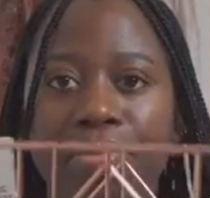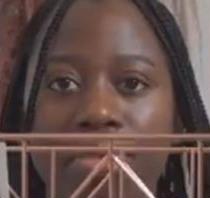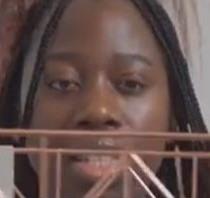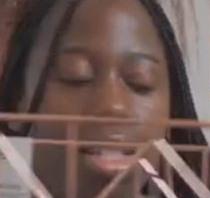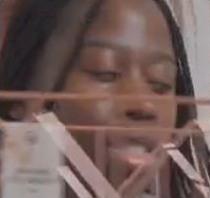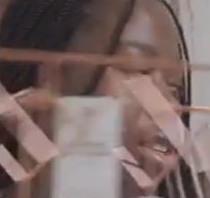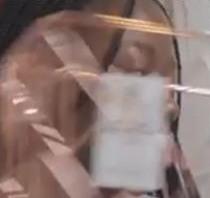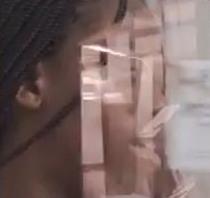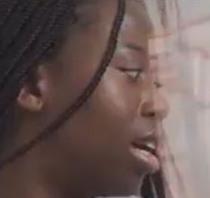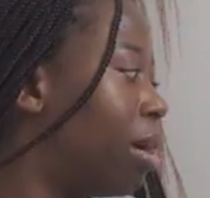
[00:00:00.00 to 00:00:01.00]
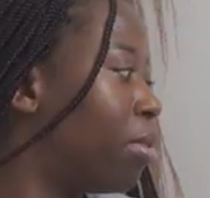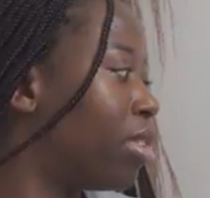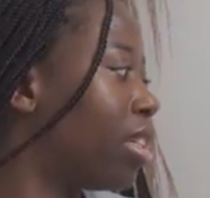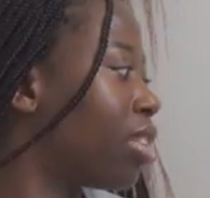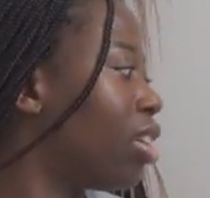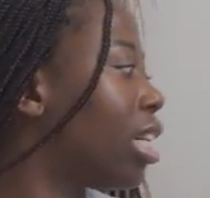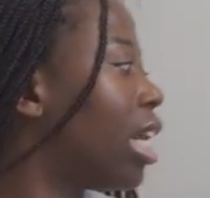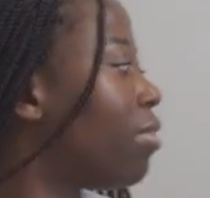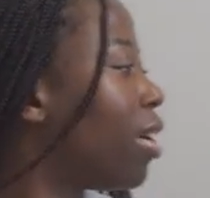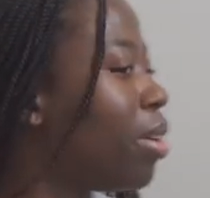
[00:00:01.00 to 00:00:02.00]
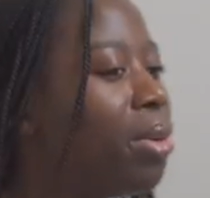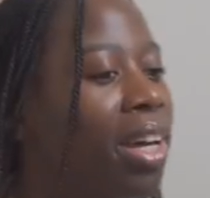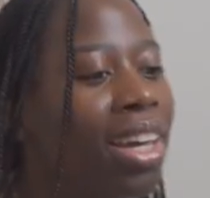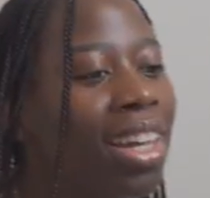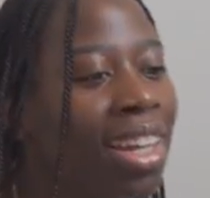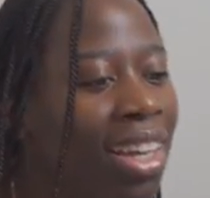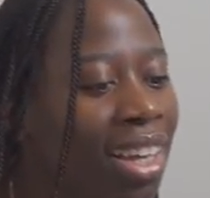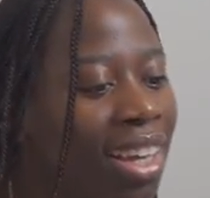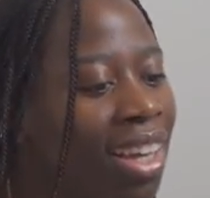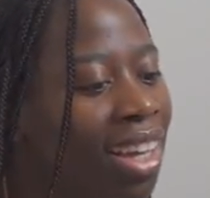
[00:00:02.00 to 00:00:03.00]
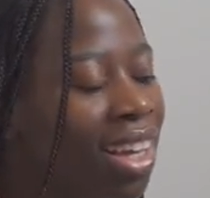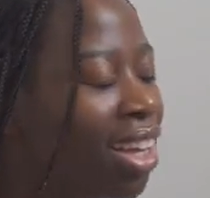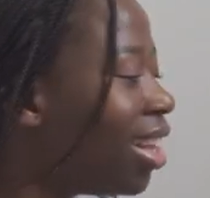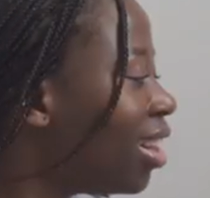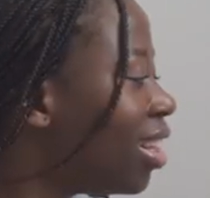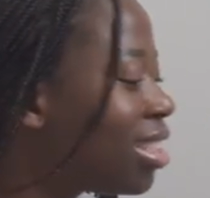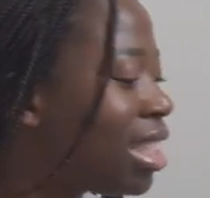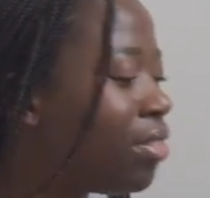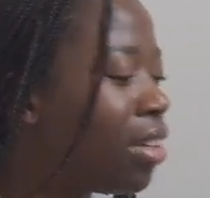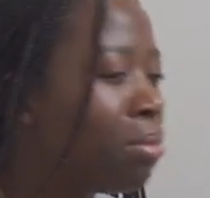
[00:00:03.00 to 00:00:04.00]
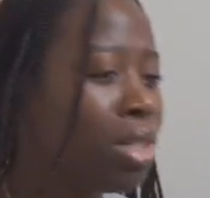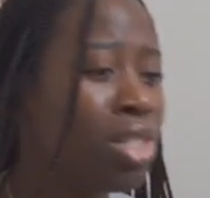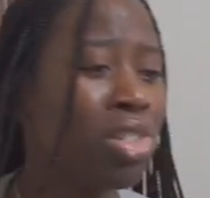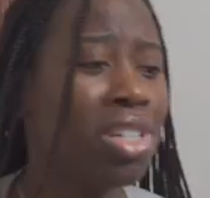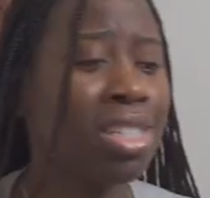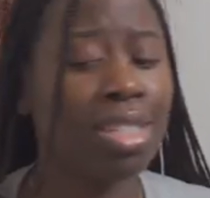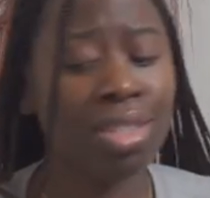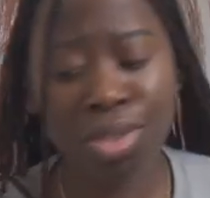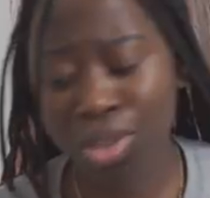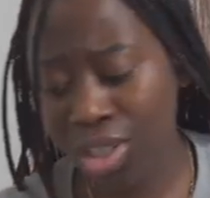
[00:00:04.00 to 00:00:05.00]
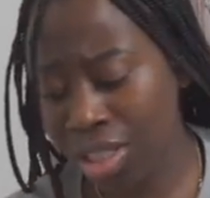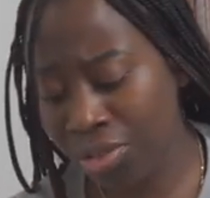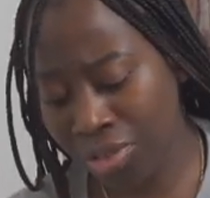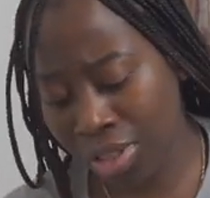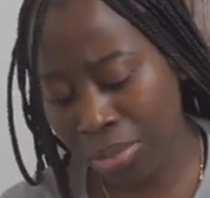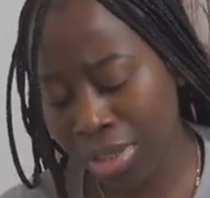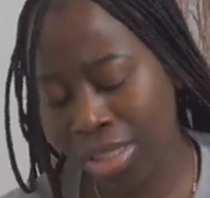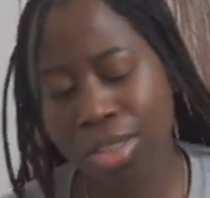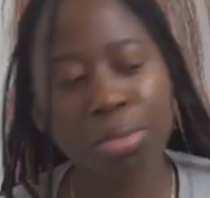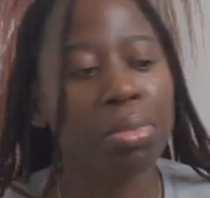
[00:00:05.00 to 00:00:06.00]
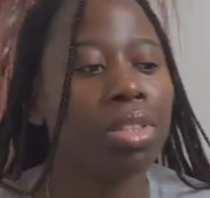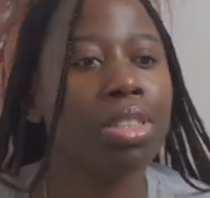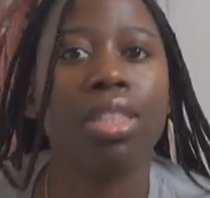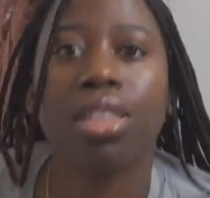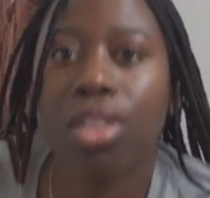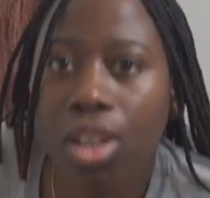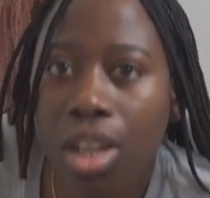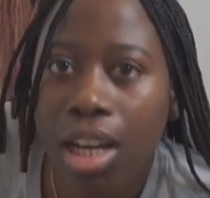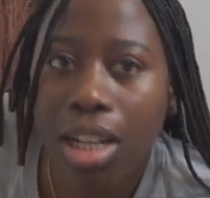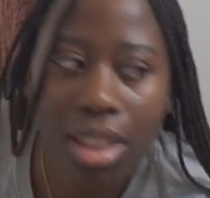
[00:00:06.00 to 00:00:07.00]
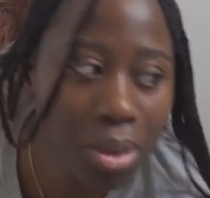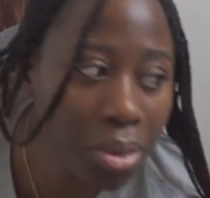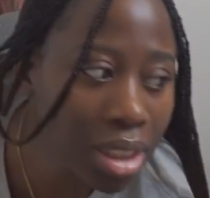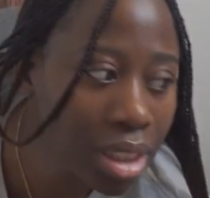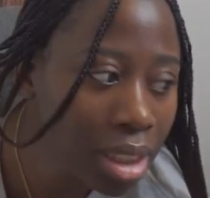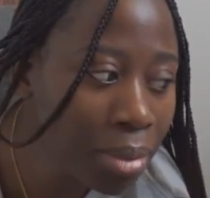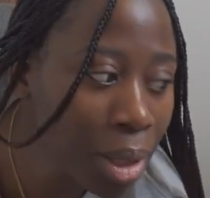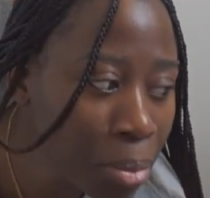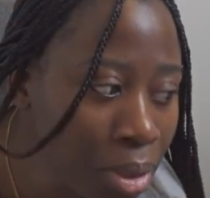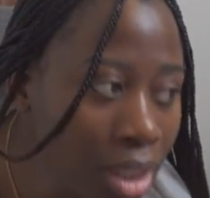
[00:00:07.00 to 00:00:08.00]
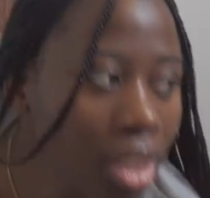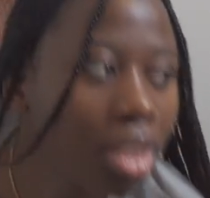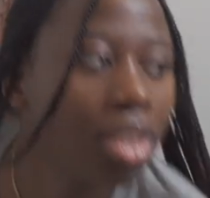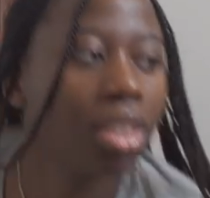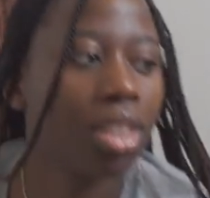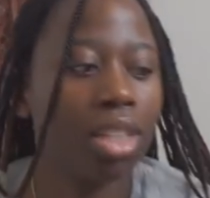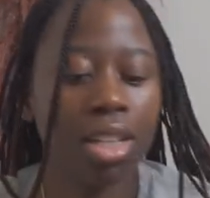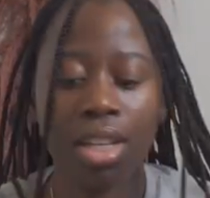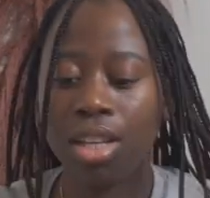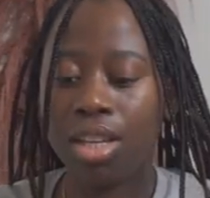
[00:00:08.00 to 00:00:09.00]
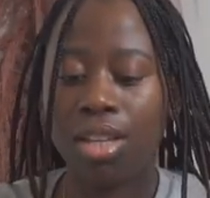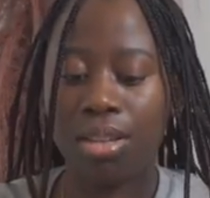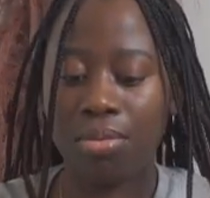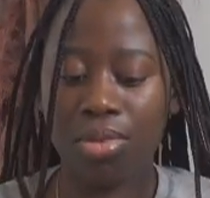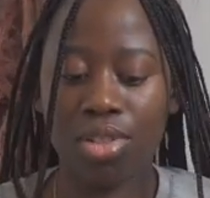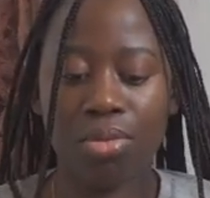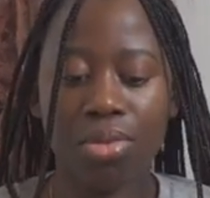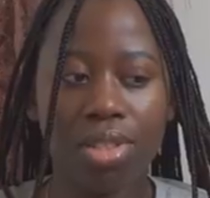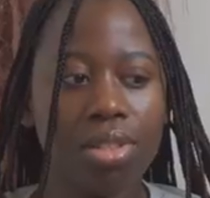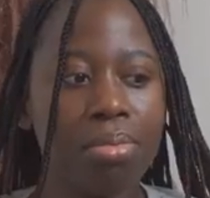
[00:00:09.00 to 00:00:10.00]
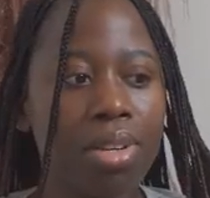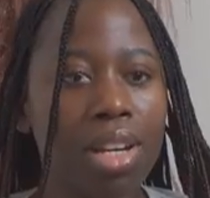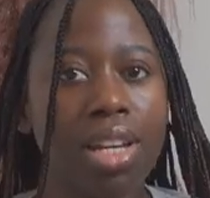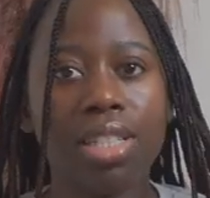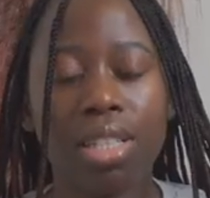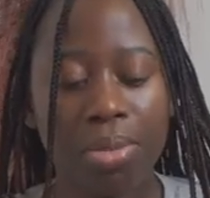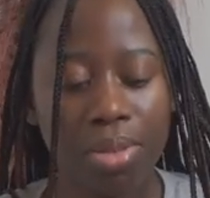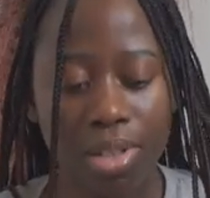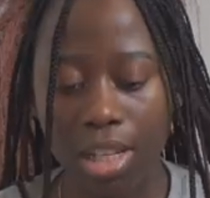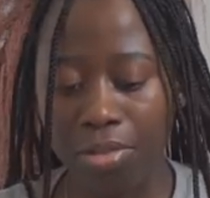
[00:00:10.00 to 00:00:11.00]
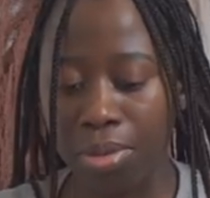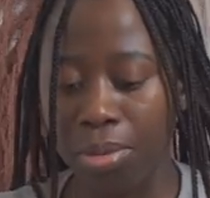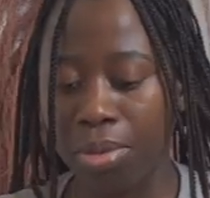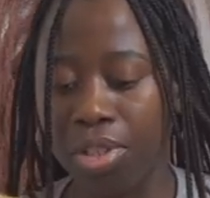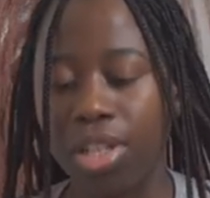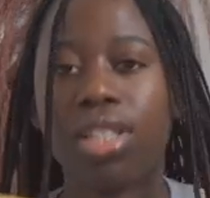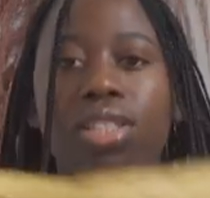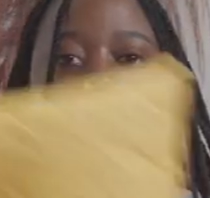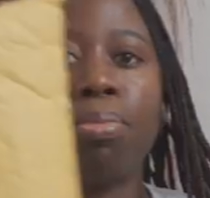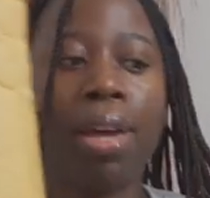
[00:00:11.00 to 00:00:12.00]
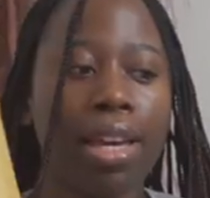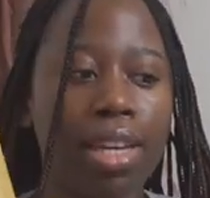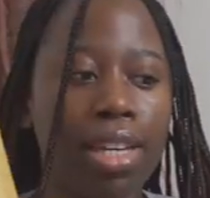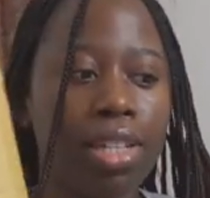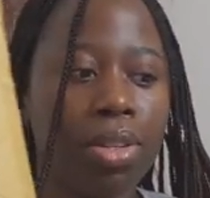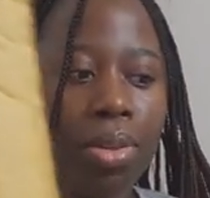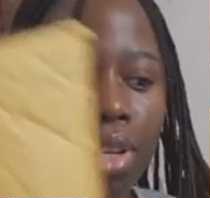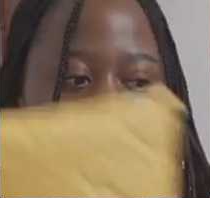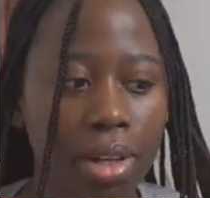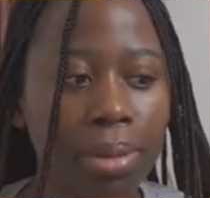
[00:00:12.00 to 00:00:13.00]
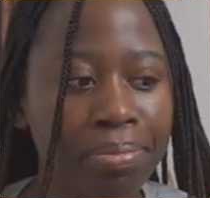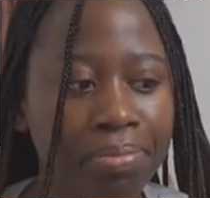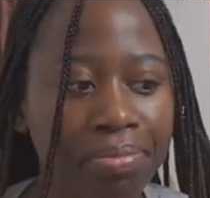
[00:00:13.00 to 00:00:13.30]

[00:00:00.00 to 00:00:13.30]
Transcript: This is good. I'm on TikTok live by the way. Let's see when those days. It's too early for anybody to be on TikTok, anyways, in my opinion. Really surprised. Look at people. There's a card package right here.